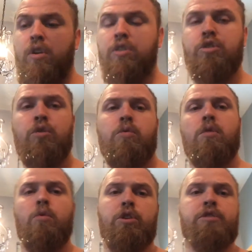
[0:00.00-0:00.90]
do
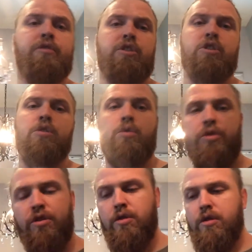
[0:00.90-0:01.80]
what works for
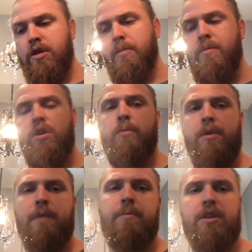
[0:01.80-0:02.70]
you. The meal
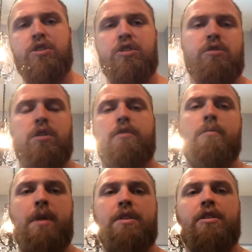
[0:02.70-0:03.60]
prep is just sort of a
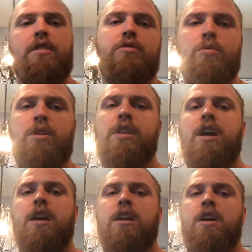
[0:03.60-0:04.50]
method of doing
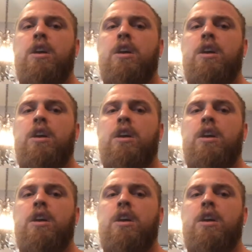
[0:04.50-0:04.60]
that.